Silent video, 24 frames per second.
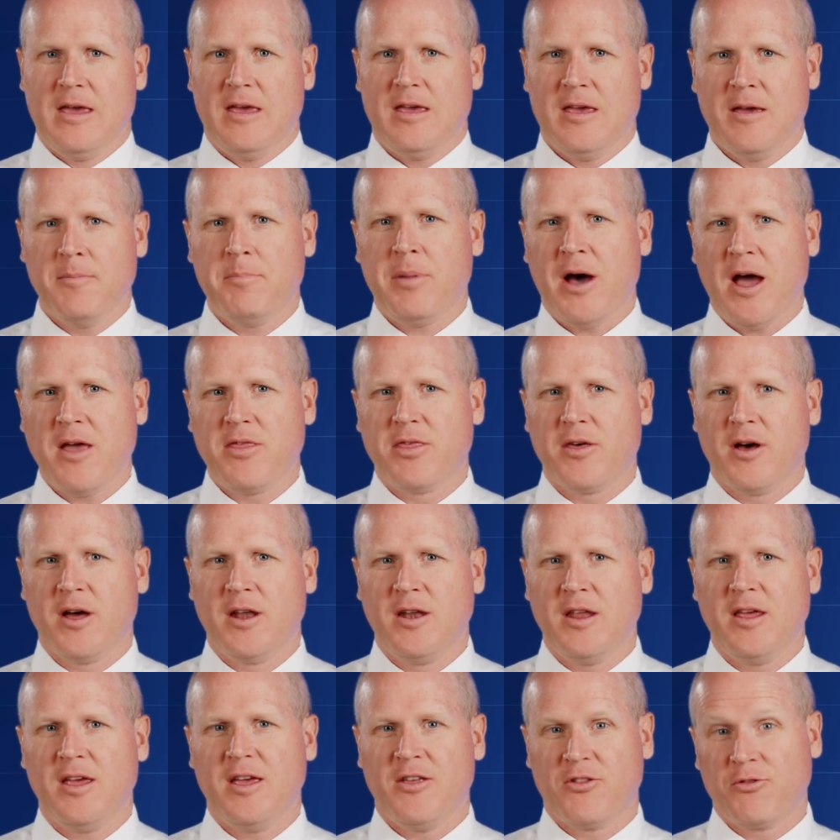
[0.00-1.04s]
In
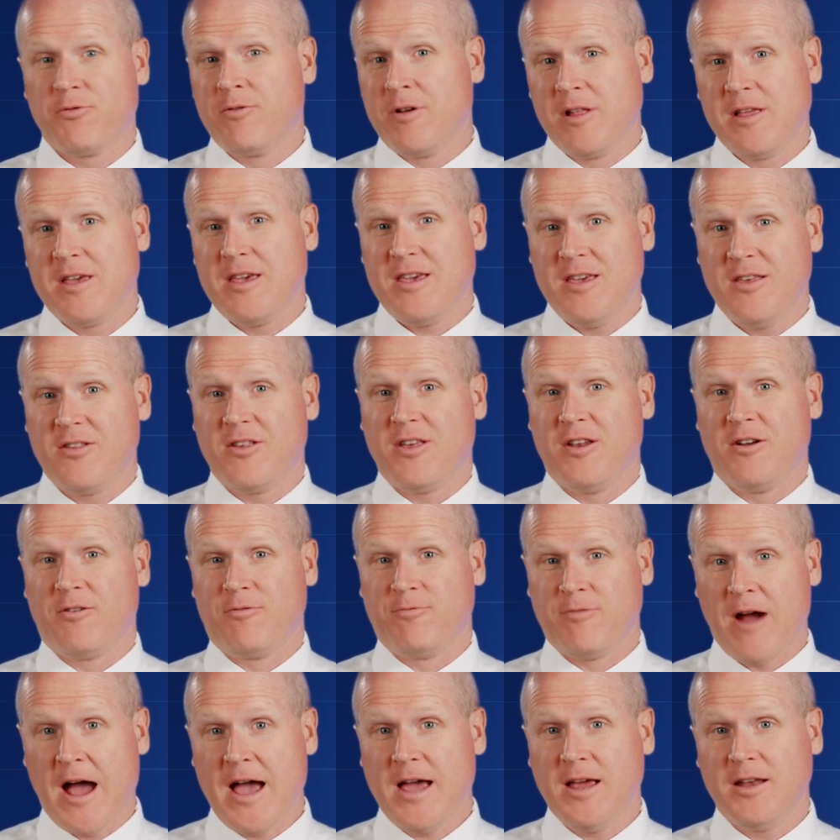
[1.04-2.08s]
Python, it's really easy to
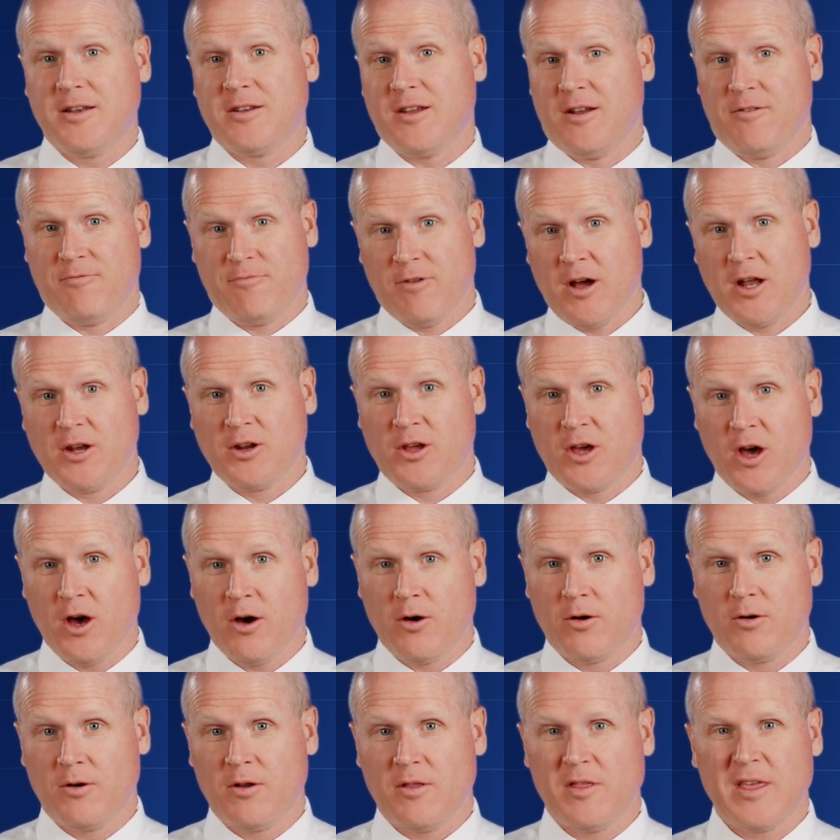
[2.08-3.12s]
write and run
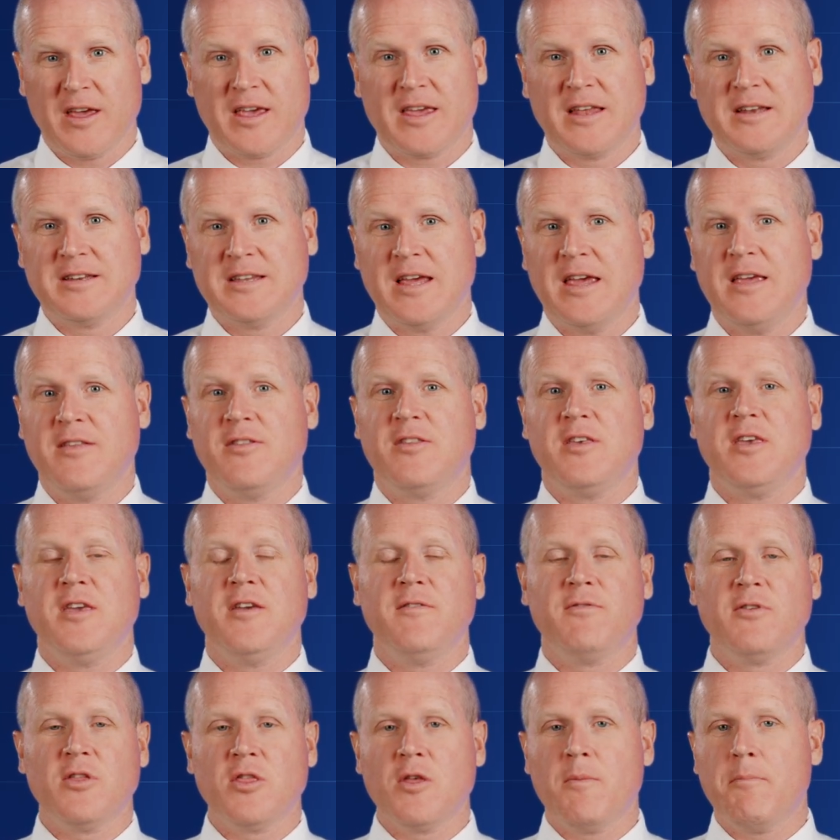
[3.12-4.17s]
code that contains
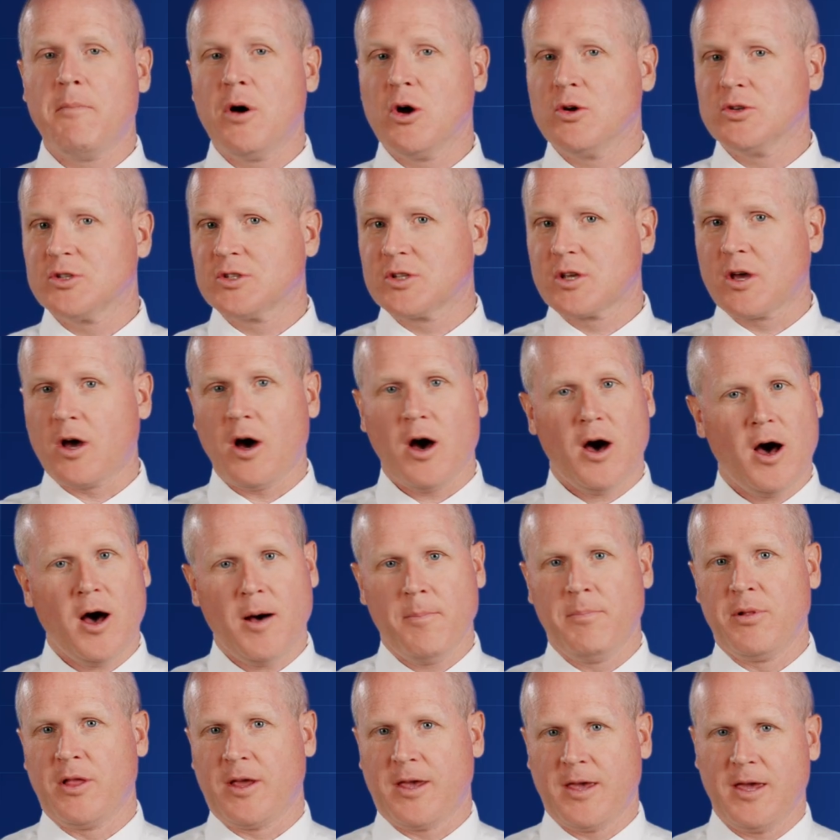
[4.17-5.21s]
even the most
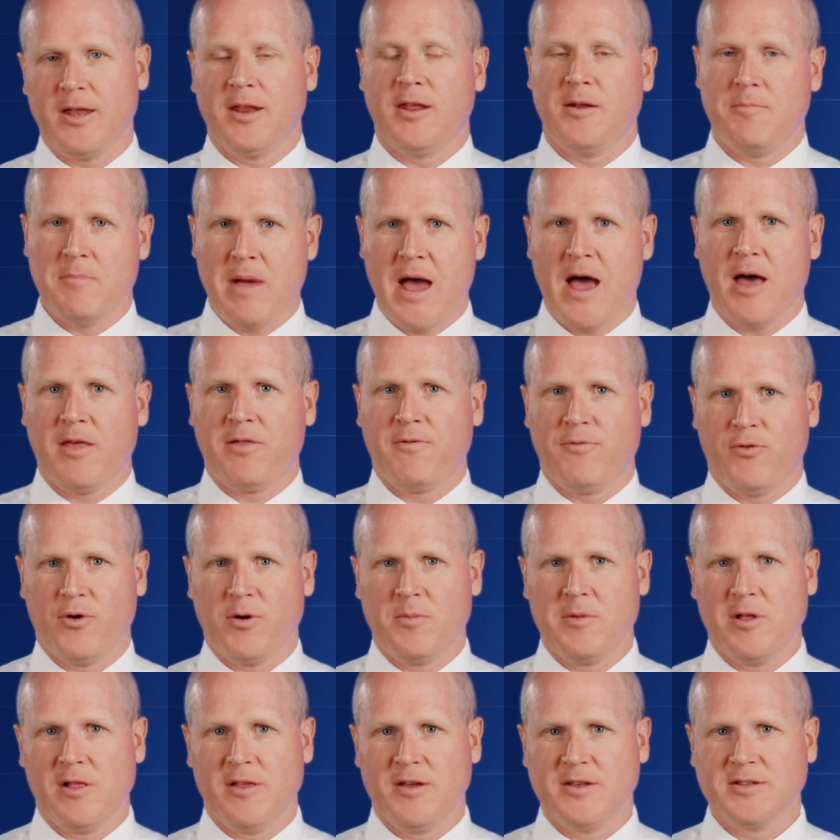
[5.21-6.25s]
complicated math
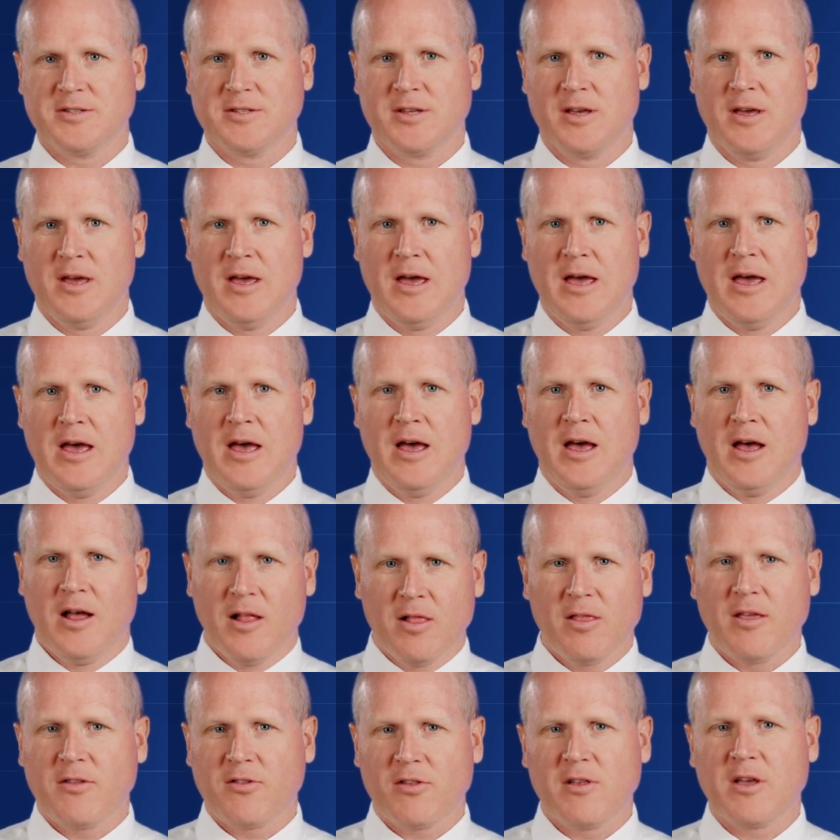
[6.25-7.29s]
formulas.
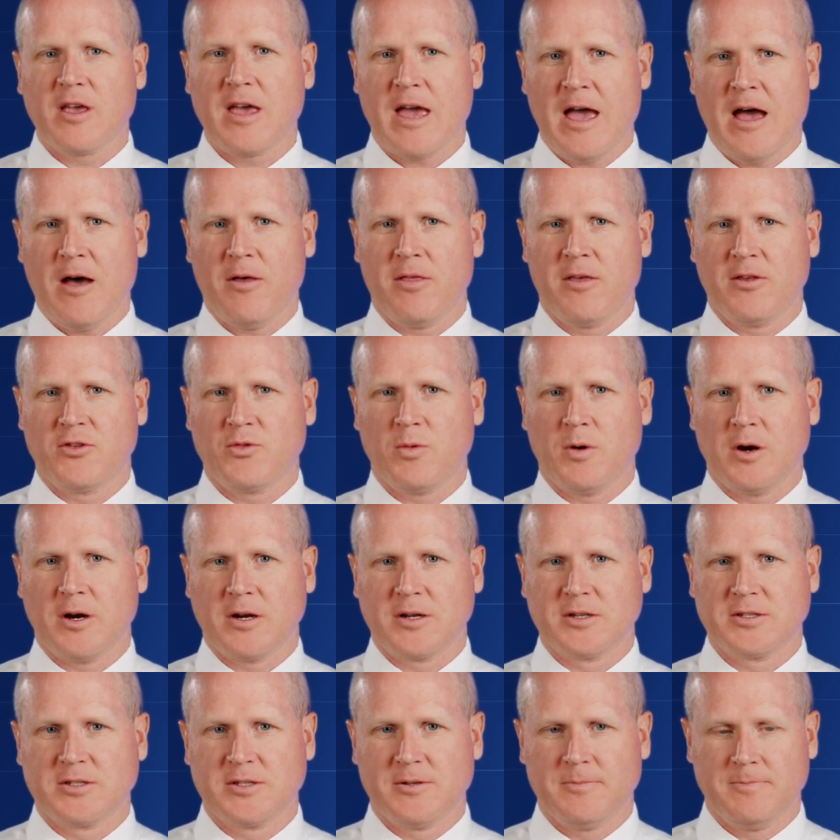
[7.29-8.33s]
Let's look at how this
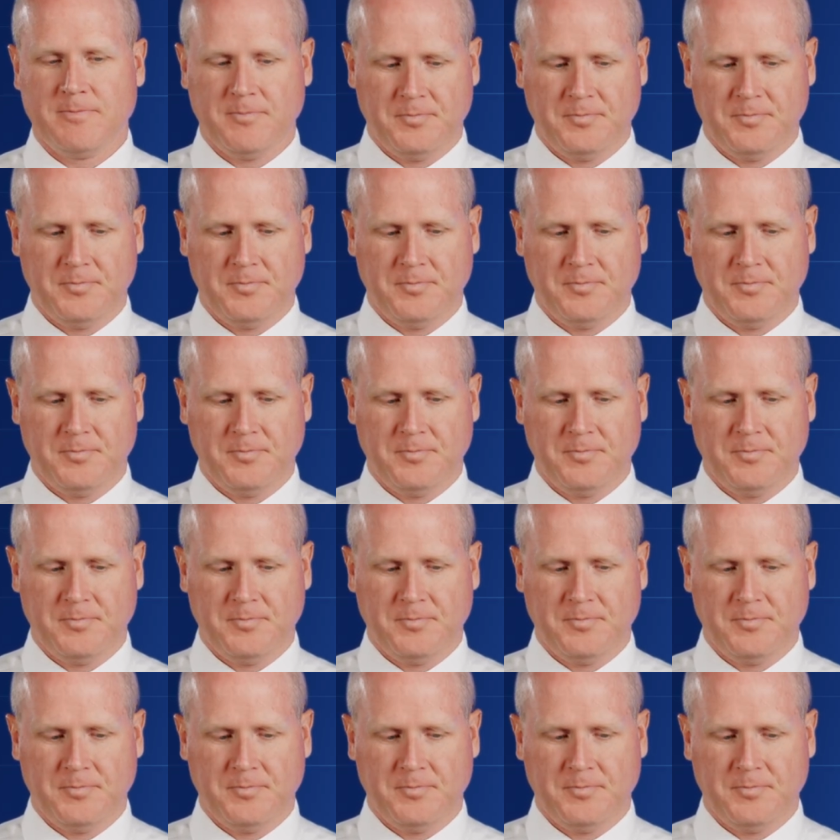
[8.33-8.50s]
works.